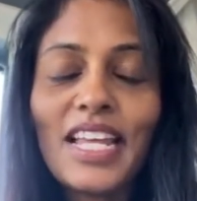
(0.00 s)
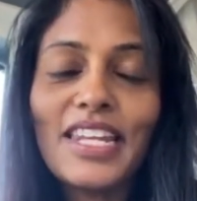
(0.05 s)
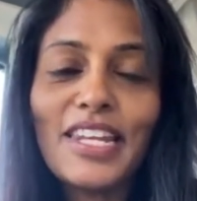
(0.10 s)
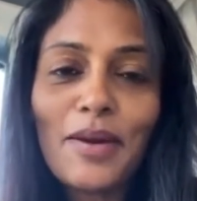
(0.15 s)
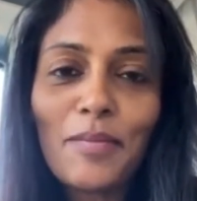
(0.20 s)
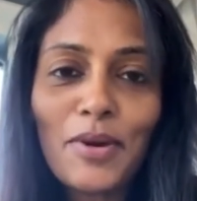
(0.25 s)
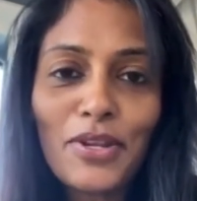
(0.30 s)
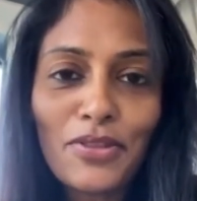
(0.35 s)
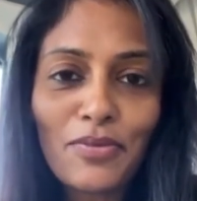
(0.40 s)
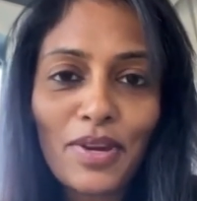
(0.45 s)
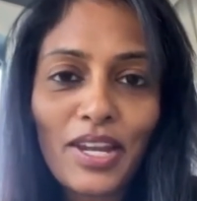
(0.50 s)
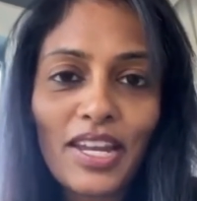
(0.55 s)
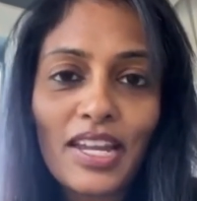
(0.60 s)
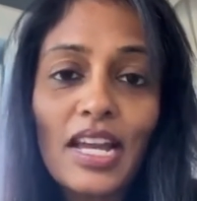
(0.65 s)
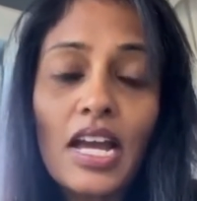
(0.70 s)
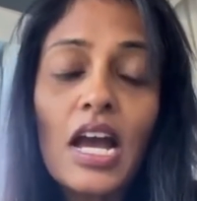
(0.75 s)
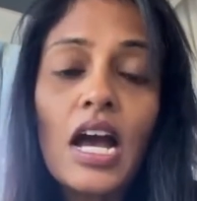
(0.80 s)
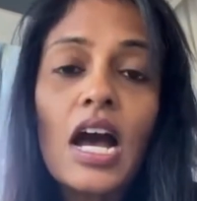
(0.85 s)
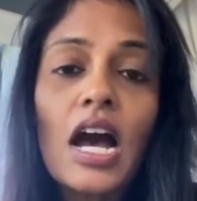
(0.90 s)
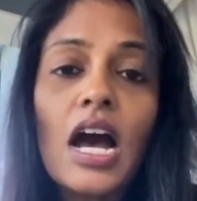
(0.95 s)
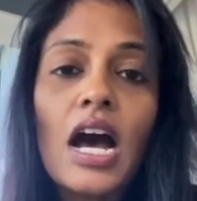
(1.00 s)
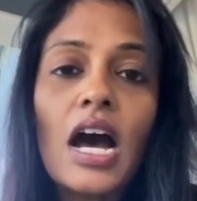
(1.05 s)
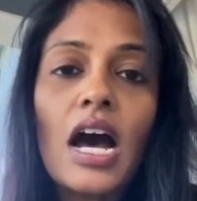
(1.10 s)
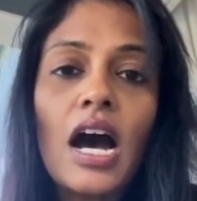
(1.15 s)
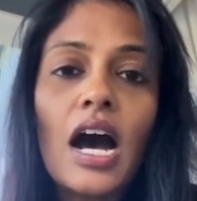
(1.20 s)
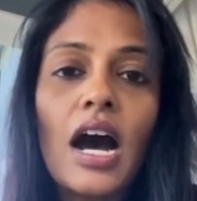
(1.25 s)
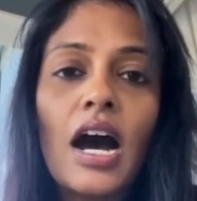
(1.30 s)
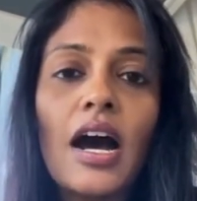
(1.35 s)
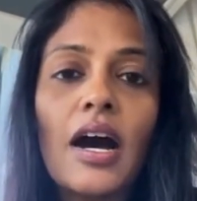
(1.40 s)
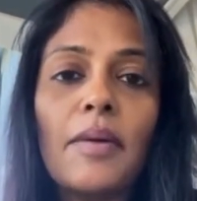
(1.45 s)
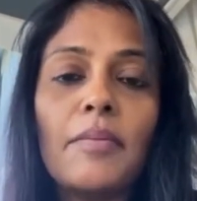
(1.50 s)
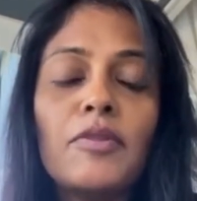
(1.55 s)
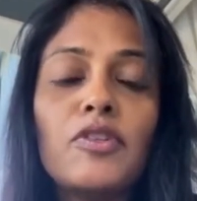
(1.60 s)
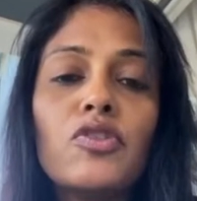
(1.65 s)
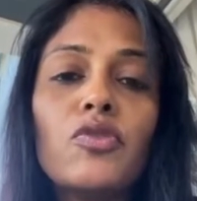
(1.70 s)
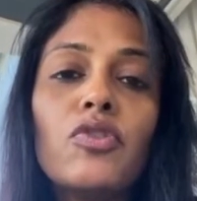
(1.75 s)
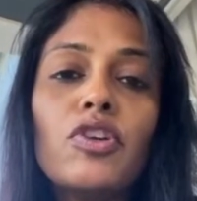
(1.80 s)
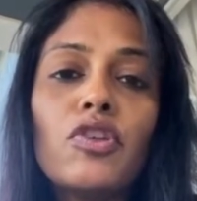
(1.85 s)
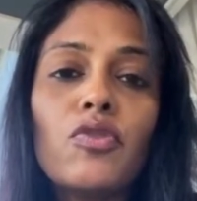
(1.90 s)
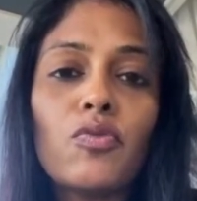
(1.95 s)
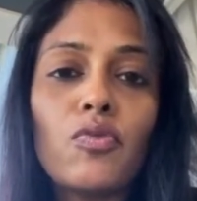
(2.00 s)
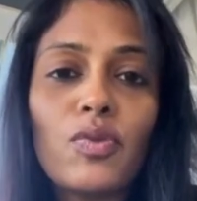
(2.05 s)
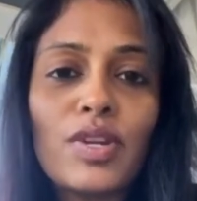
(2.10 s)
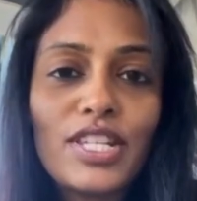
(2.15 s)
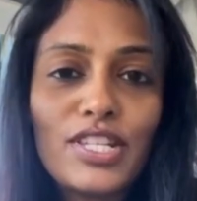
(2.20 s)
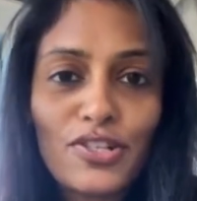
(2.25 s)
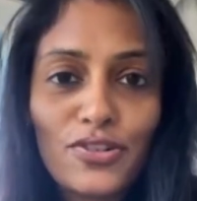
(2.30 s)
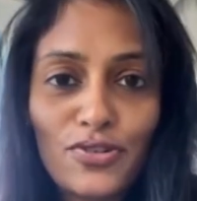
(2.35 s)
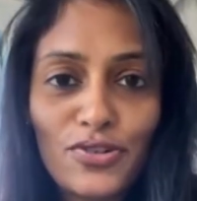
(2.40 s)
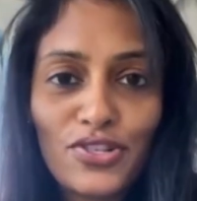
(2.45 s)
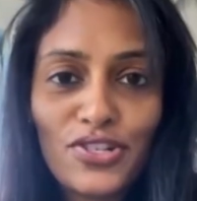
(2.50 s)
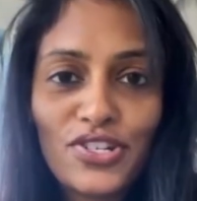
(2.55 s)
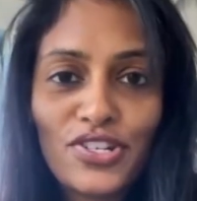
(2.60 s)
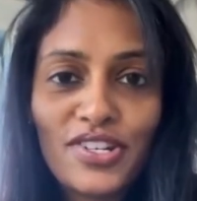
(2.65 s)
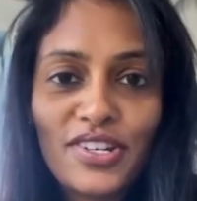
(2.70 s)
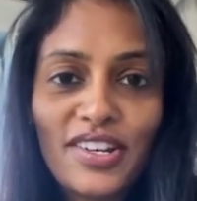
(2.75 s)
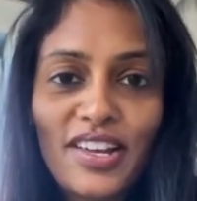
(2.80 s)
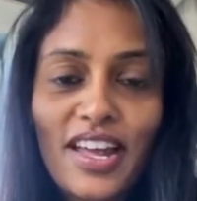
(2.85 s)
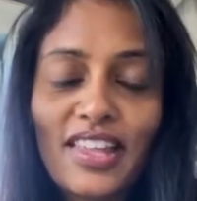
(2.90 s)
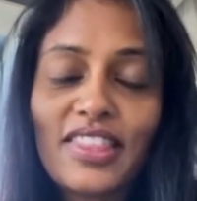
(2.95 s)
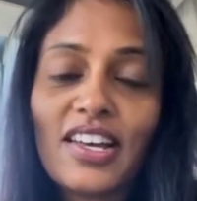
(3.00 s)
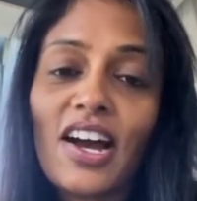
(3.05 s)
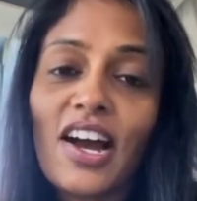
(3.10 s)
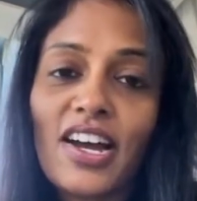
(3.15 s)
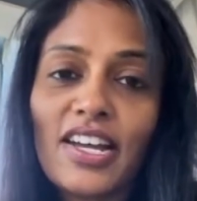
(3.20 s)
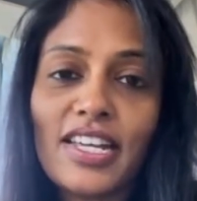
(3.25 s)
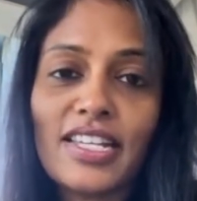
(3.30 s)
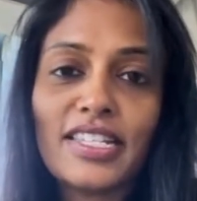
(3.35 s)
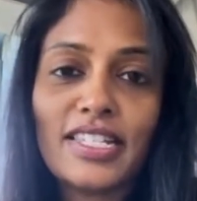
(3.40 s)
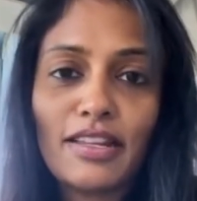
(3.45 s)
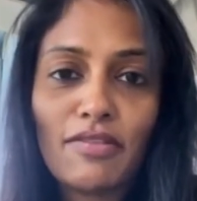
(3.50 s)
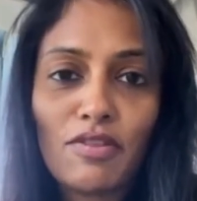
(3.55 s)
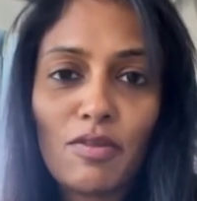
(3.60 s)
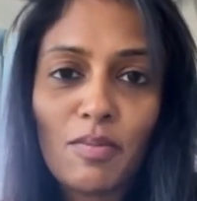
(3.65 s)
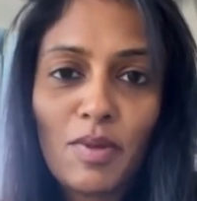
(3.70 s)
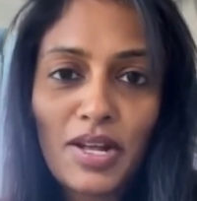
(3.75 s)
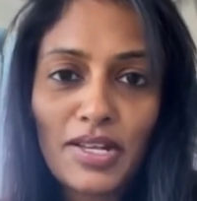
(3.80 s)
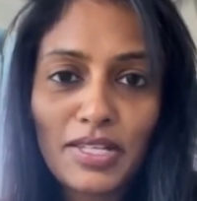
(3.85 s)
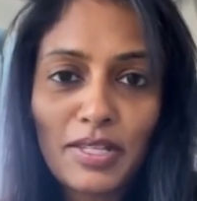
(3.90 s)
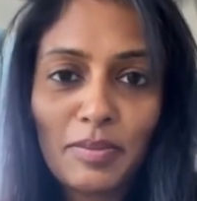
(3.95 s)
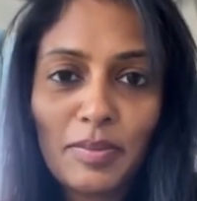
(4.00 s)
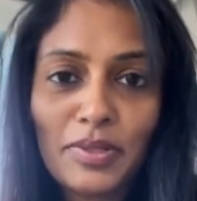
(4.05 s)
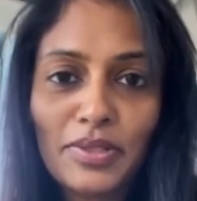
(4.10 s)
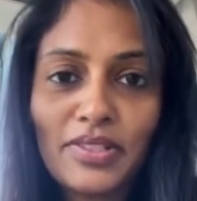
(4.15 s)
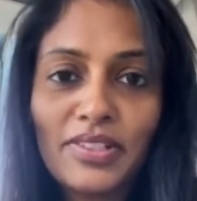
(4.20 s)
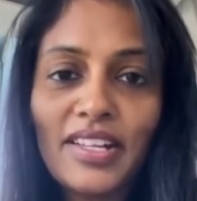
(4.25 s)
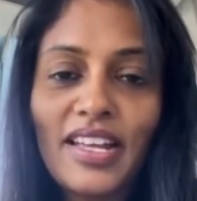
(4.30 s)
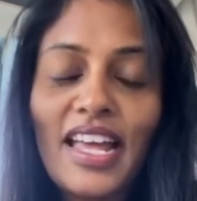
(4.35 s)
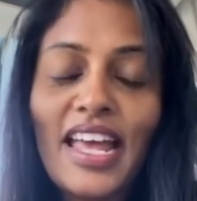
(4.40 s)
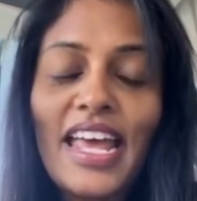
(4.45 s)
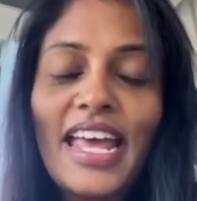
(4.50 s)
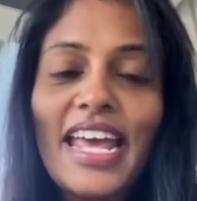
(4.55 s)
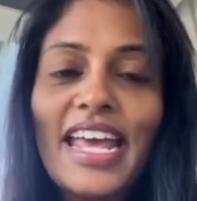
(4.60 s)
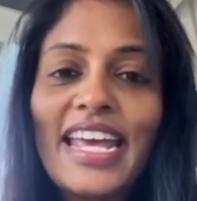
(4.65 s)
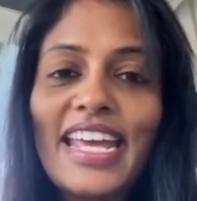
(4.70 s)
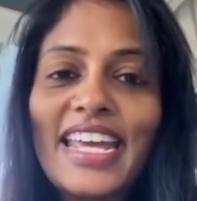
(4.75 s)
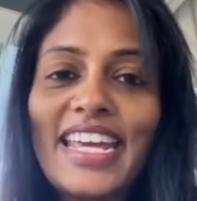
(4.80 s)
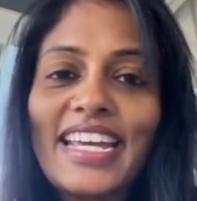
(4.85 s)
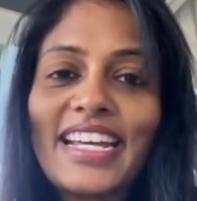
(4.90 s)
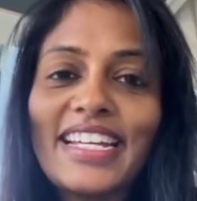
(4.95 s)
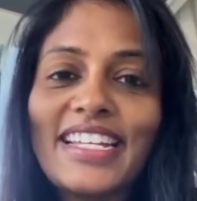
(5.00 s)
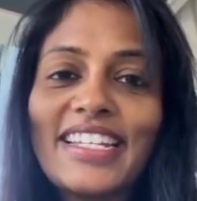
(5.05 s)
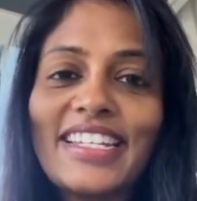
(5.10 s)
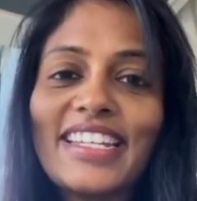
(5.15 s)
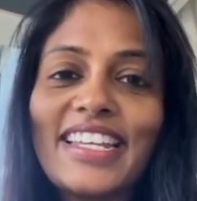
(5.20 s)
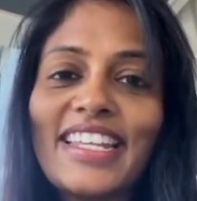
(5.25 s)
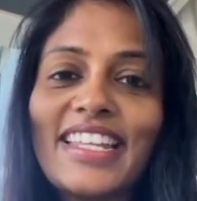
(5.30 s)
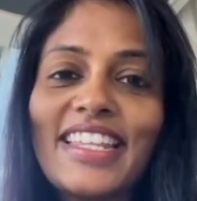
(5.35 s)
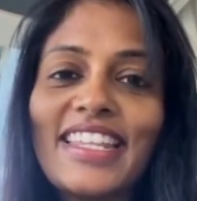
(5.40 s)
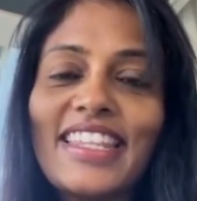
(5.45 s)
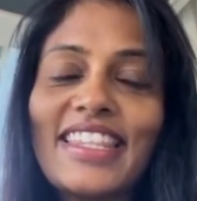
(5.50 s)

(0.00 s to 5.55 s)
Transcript: and number three um, do your research at the highest level possible. And,